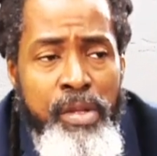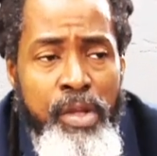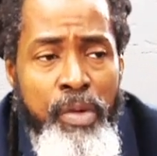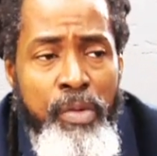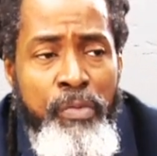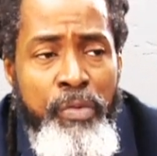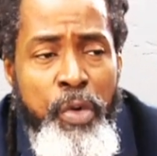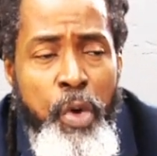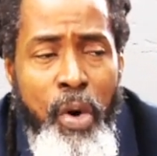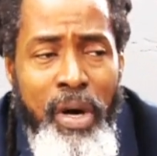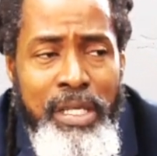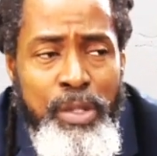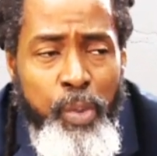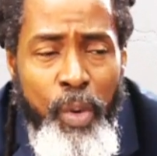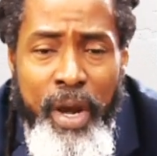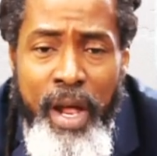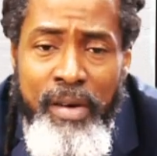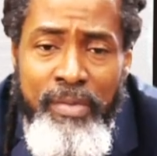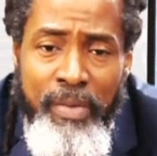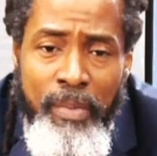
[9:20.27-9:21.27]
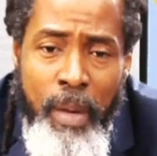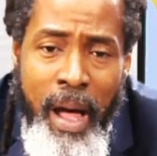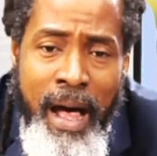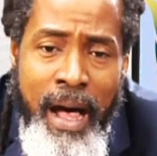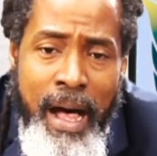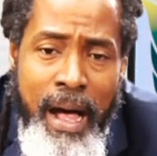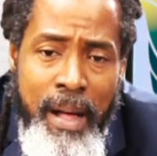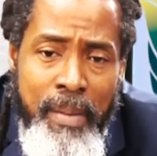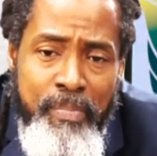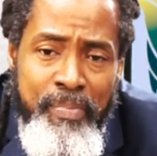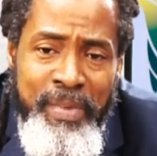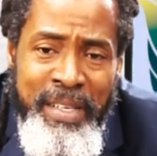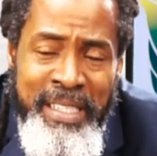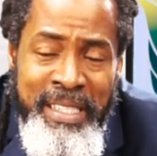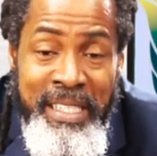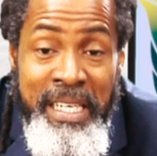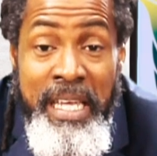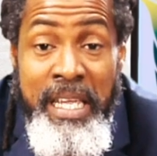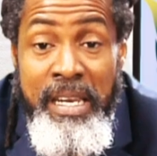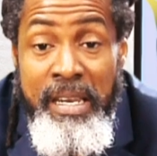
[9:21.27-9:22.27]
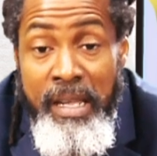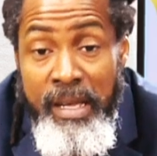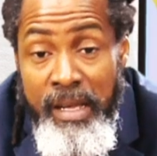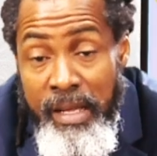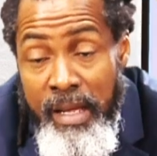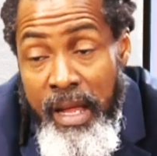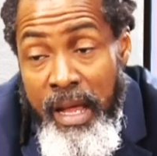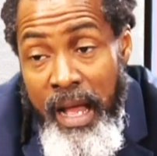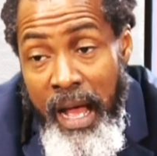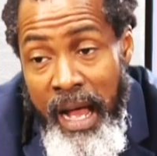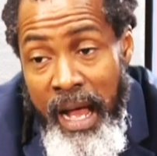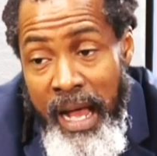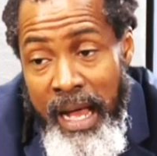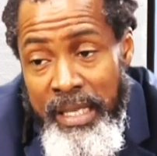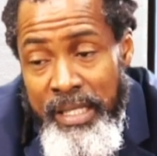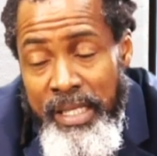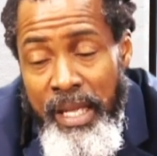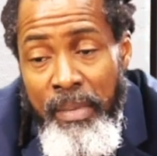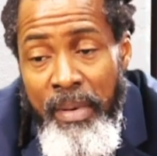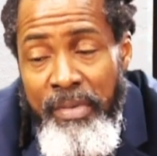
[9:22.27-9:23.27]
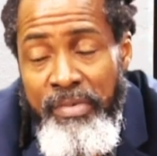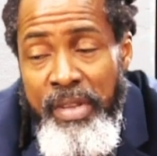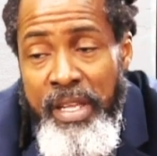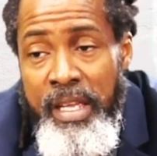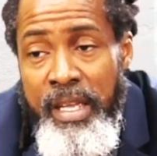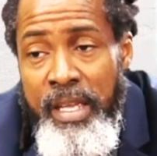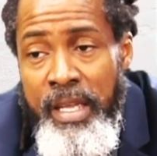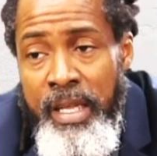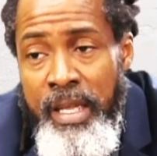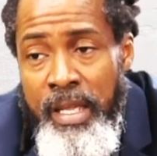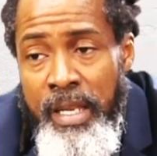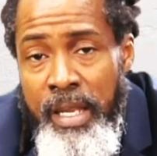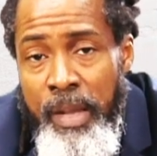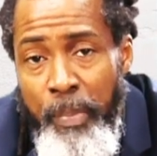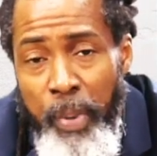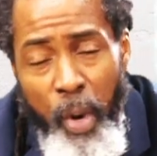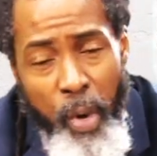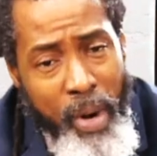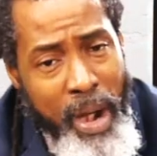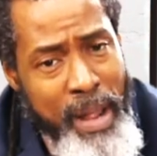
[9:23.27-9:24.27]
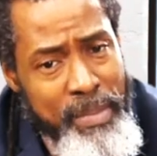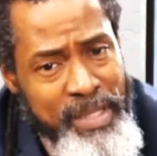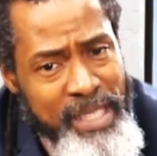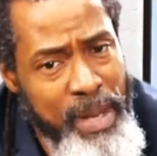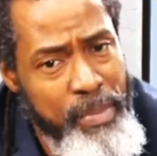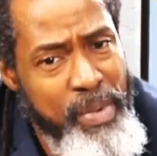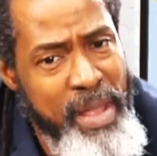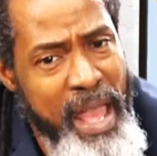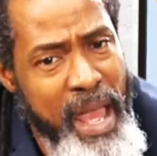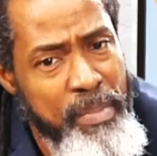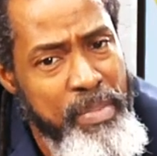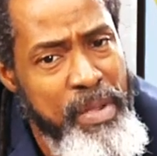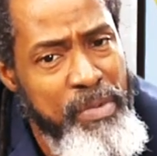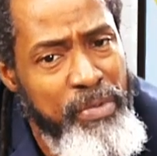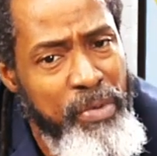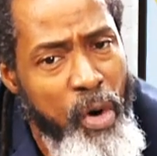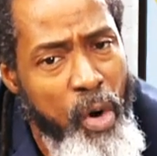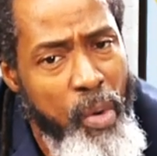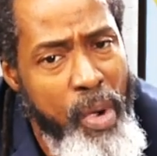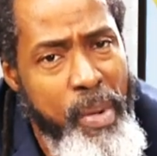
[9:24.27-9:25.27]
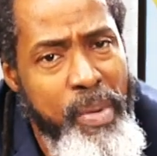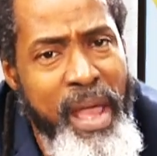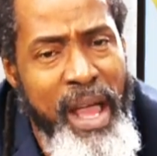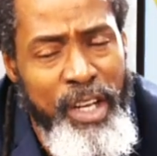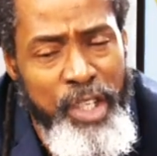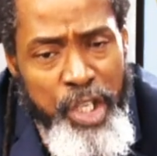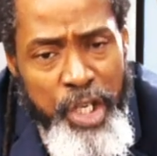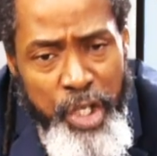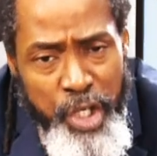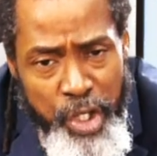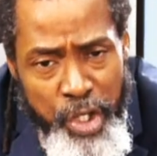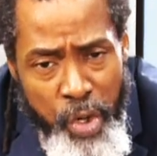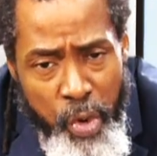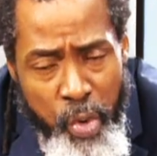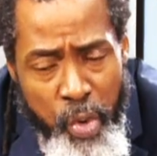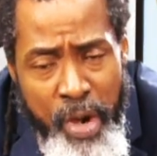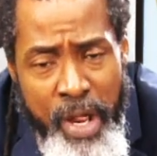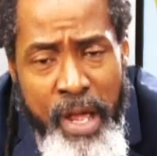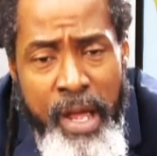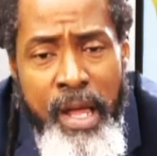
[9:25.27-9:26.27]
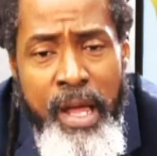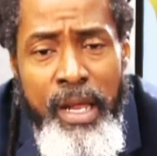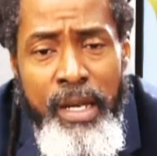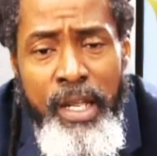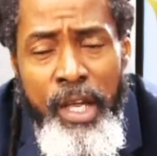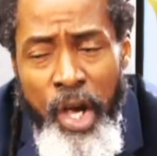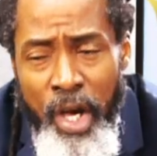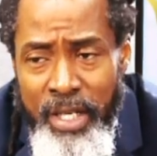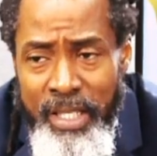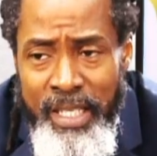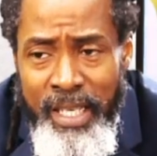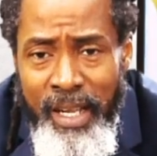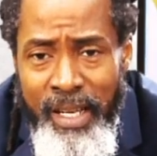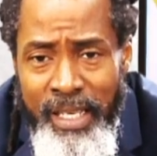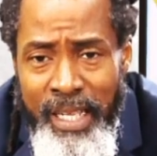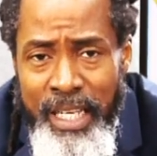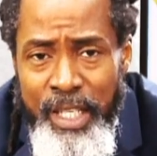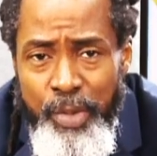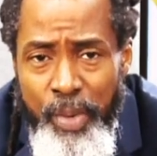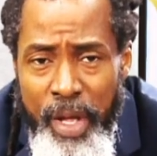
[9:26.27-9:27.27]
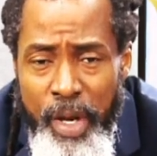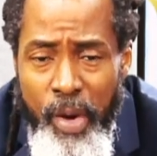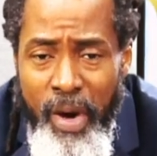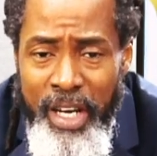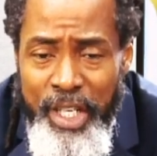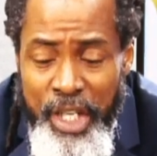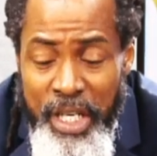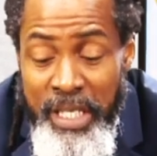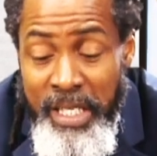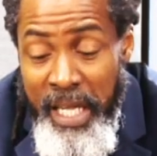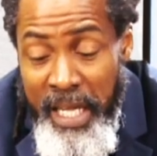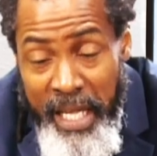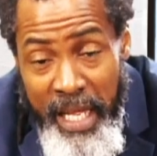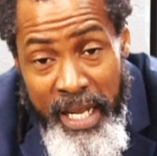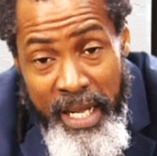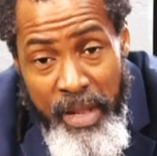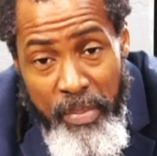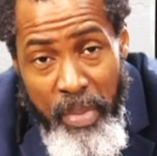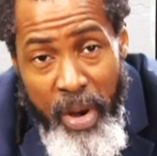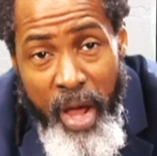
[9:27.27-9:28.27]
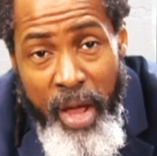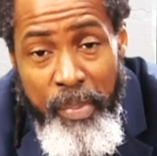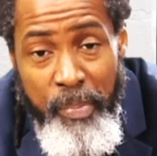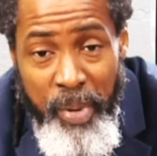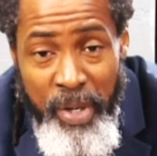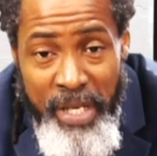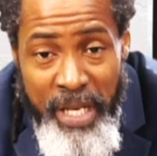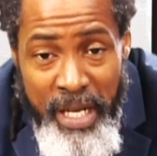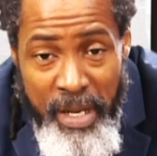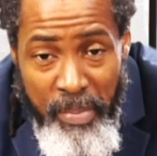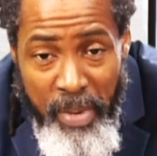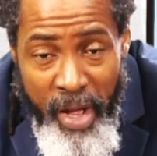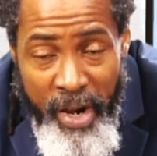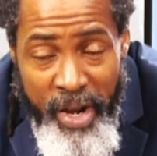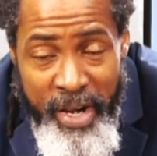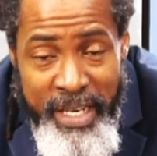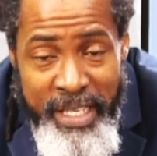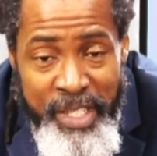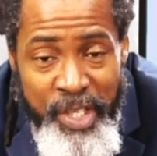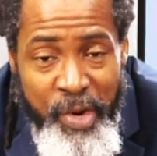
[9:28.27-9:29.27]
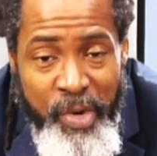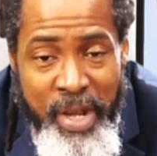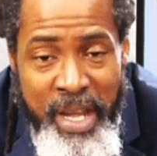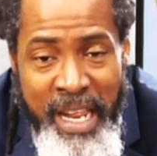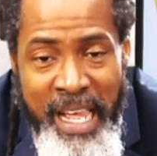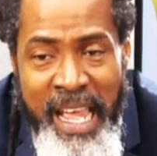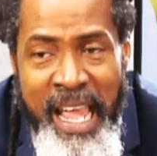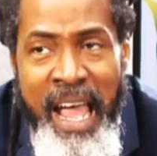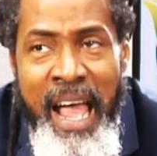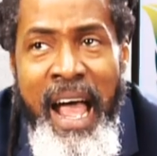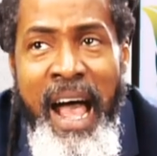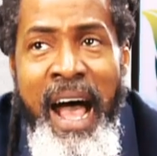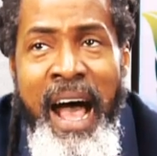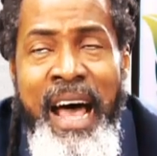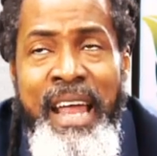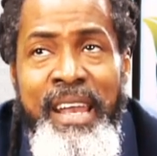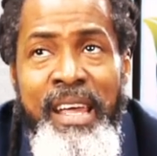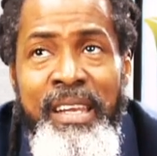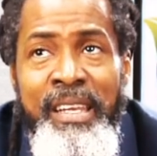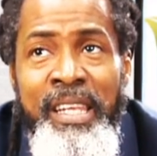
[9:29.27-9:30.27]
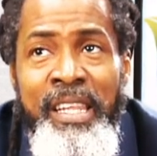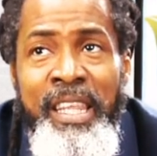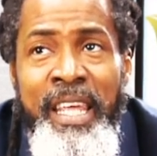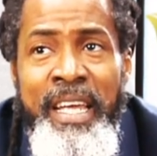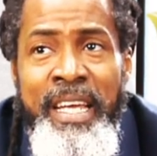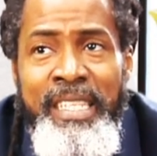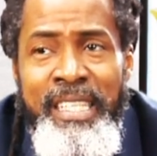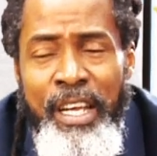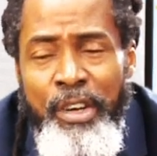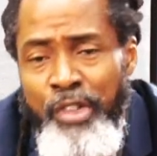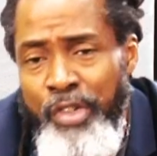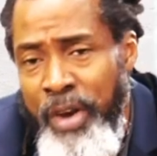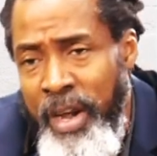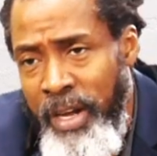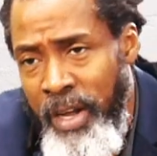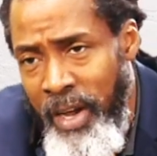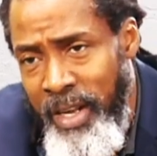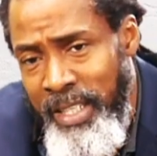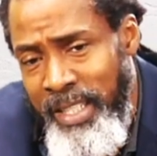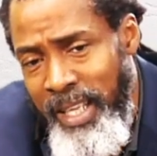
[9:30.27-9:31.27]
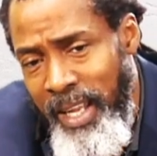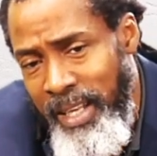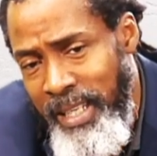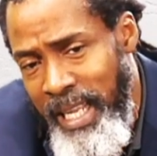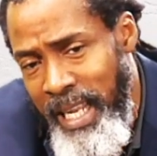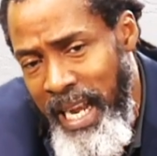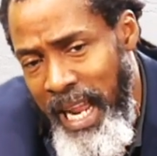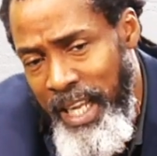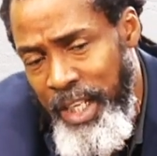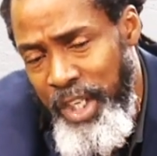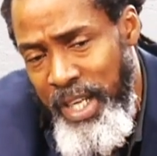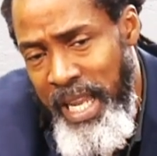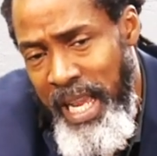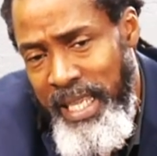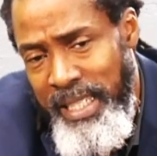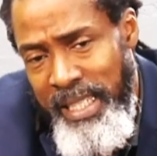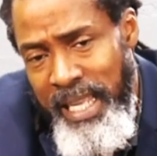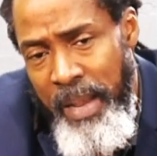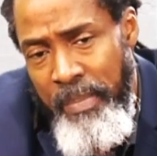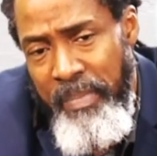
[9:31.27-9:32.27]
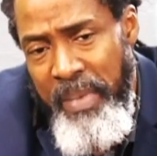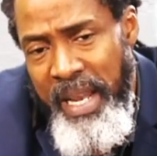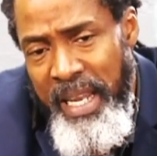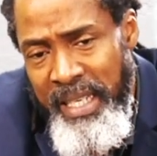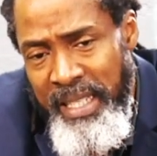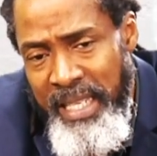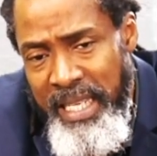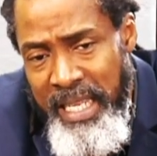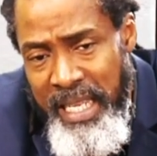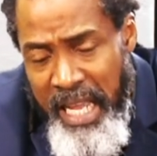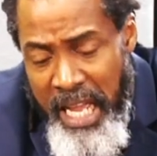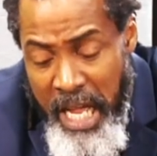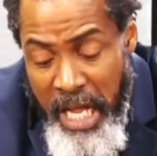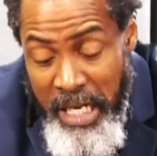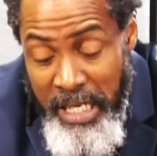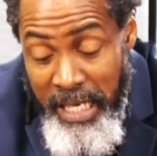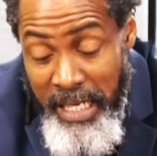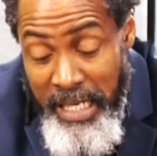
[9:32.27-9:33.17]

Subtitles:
Viewers would have seen some of the programs that we had before, where we actually showed the consultants where they were actually taking the blood, putting the blood on the screen. And the thing is, a trained consultant actually has the ability to